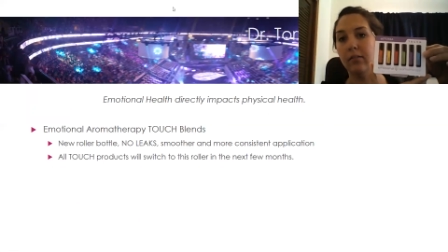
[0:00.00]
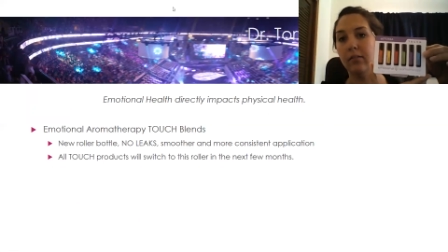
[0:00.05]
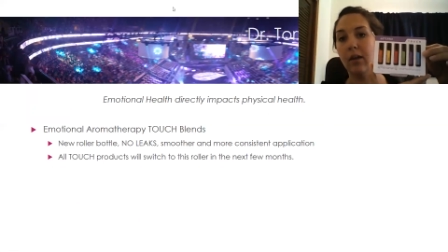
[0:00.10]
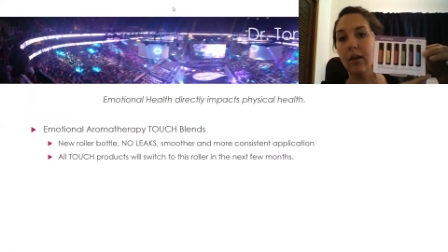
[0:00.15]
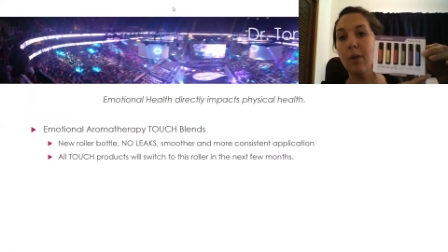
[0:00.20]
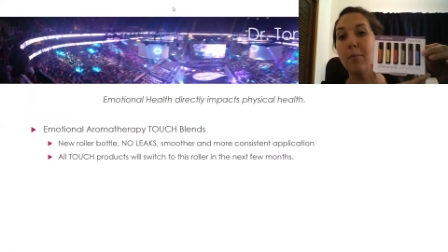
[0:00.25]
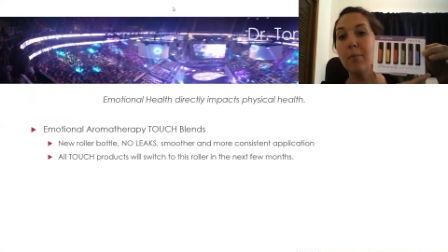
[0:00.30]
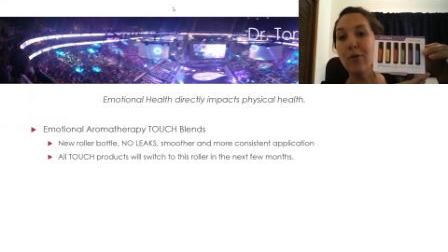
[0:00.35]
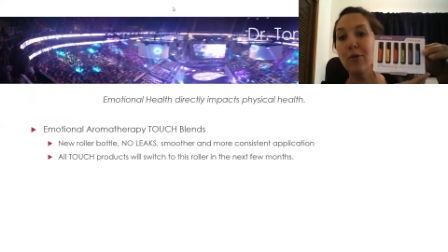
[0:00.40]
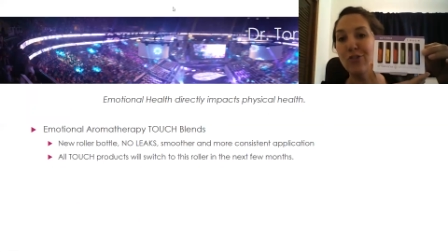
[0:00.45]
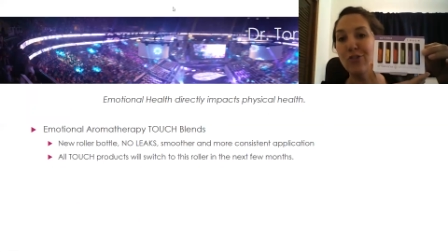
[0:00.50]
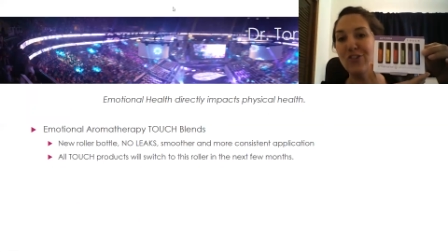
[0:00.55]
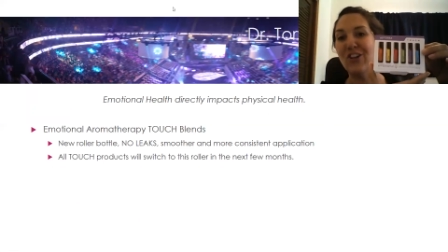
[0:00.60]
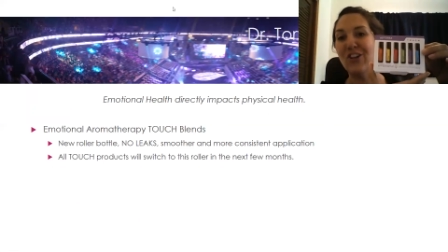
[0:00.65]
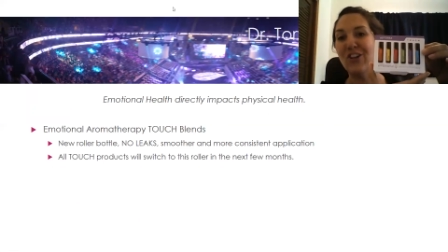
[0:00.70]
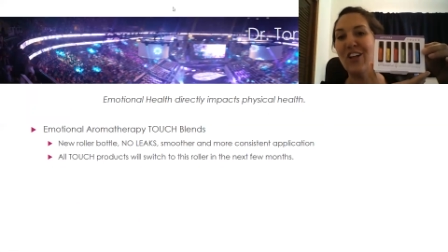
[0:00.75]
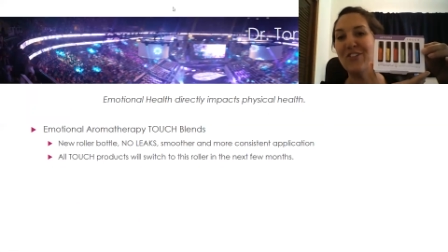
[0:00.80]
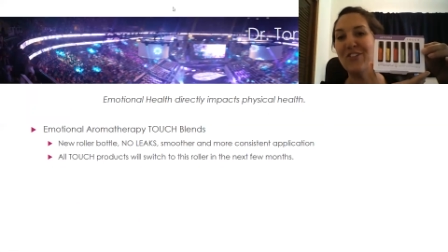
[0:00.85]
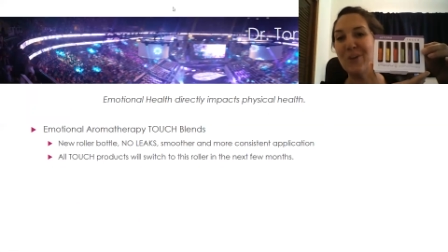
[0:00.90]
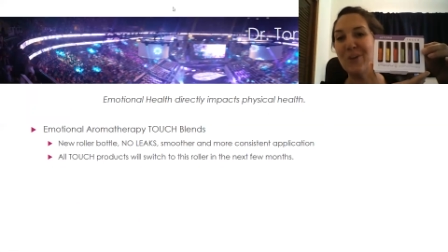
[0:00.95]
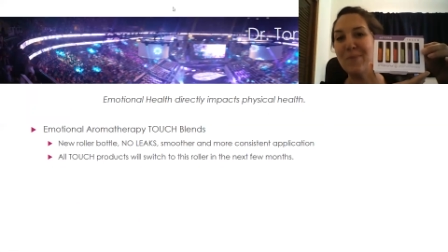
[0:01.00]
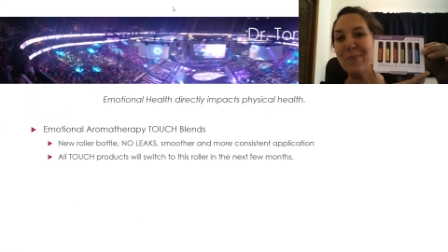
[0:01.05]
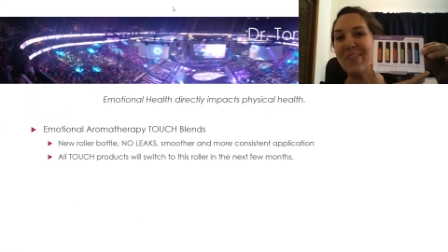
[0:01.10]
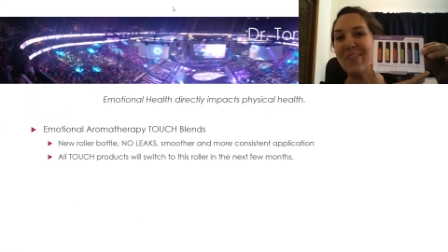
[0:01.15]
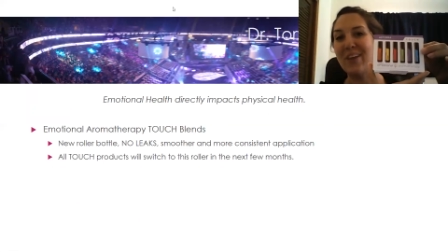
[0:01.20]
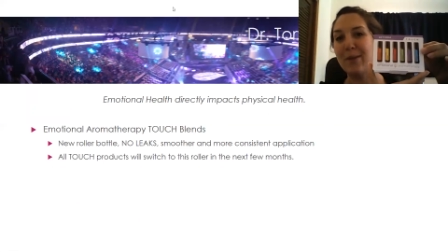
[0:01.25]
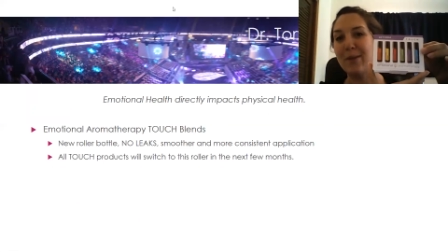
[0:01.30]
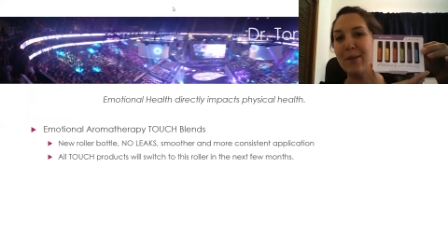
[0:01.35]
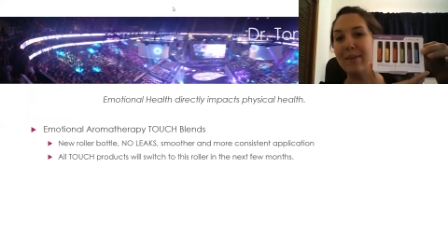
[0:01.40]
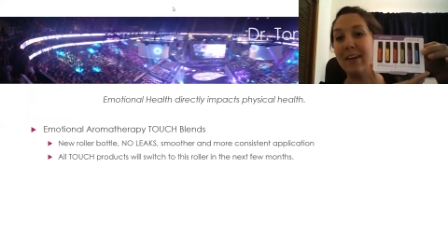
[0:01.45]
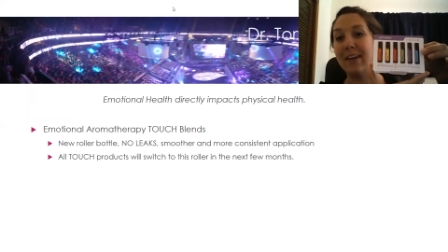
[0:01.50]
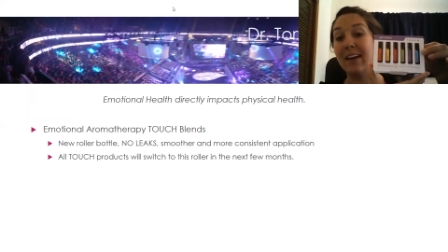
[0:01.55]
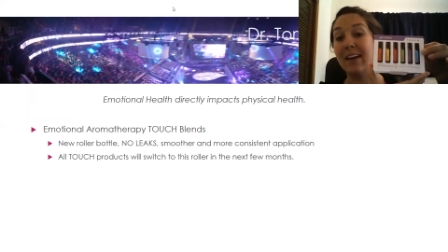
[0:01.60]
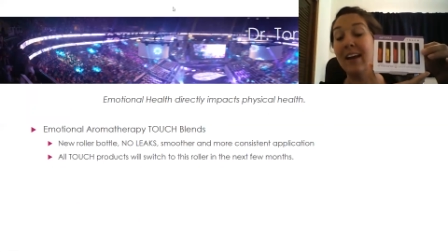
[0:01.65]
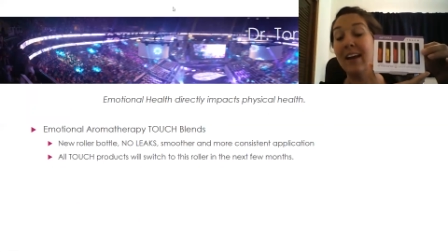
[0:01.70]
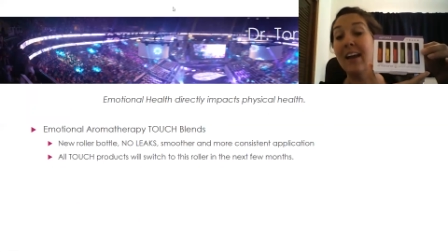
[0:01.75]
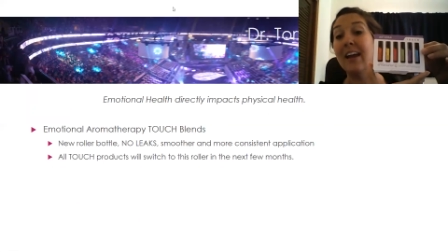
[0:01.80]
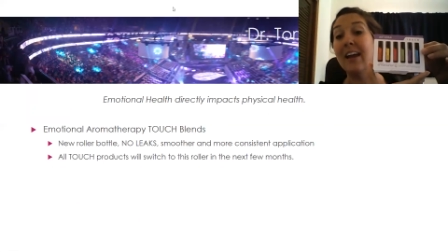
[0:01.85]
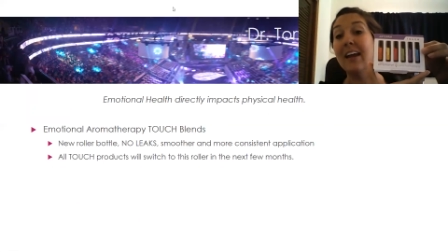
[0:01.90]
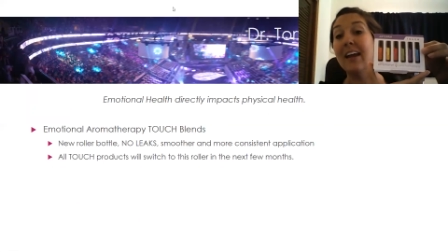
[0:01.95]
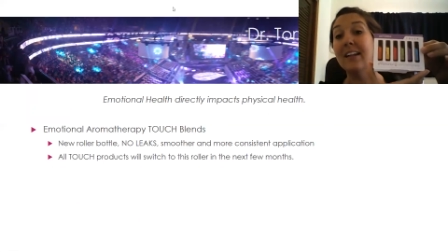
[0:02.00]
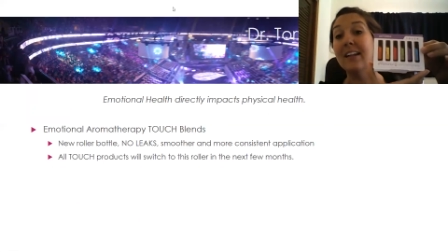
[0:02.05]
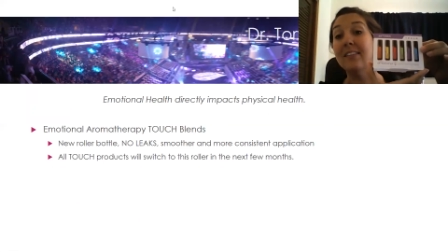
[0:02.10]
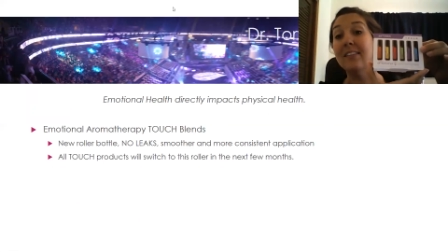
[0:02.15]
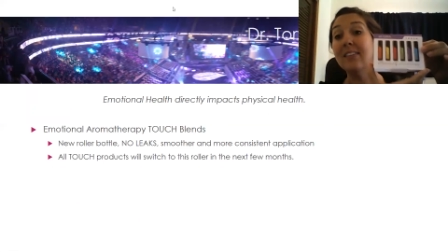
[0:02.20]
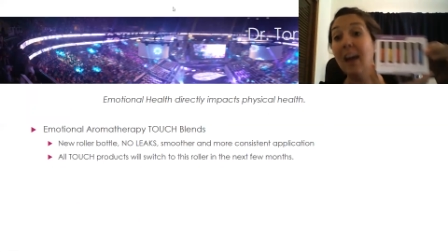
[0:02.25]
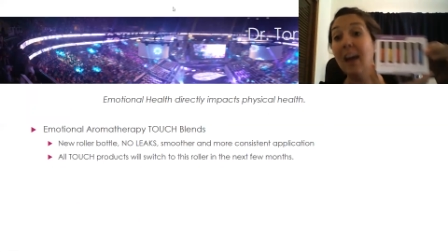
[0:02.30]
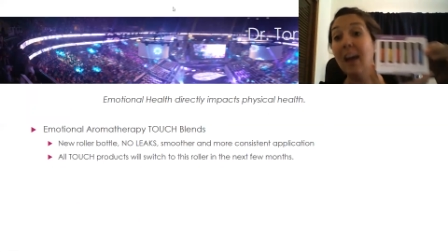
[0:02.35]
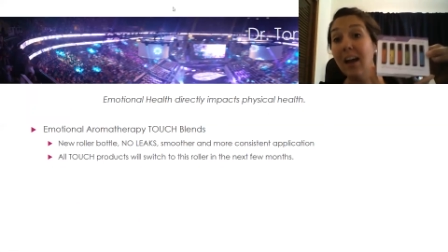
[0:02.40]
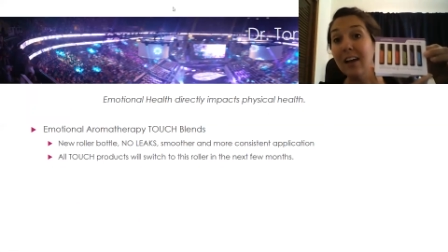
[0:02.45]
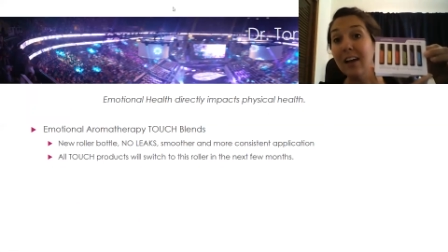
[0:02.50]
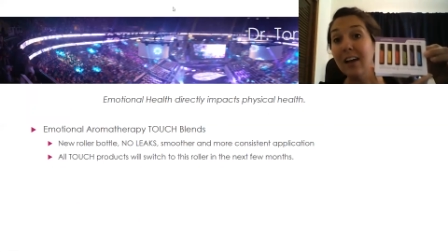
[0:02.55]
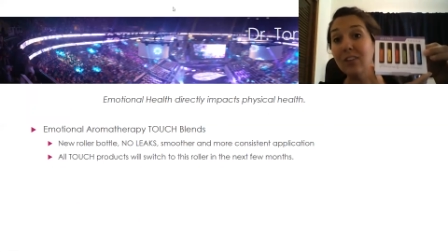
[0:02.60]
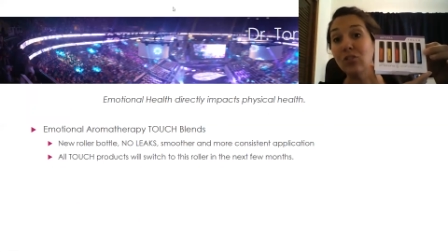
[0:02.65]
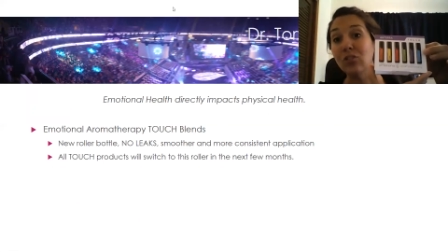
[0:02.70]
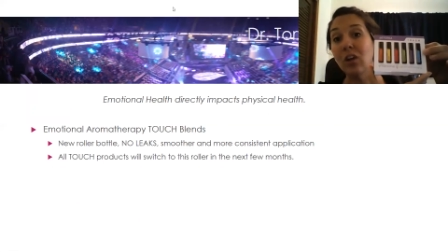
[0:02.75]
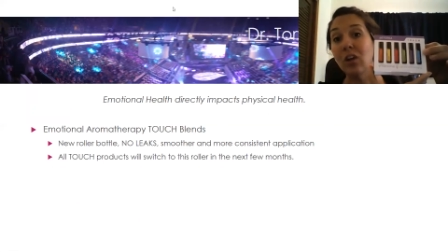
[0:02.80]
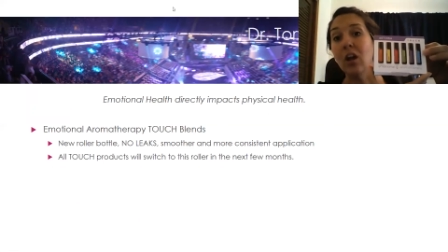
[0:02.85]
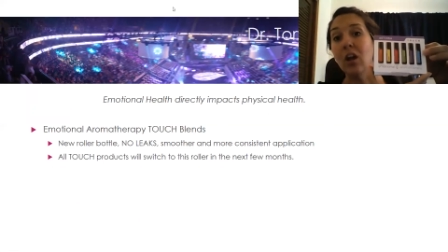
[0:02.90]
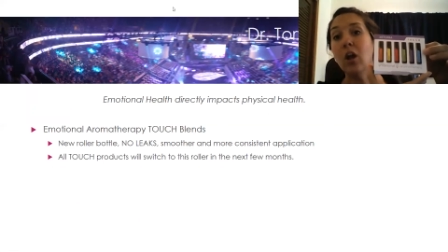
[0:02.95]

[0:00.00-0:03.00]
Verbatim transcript: emotional aromatherapy kit in touch,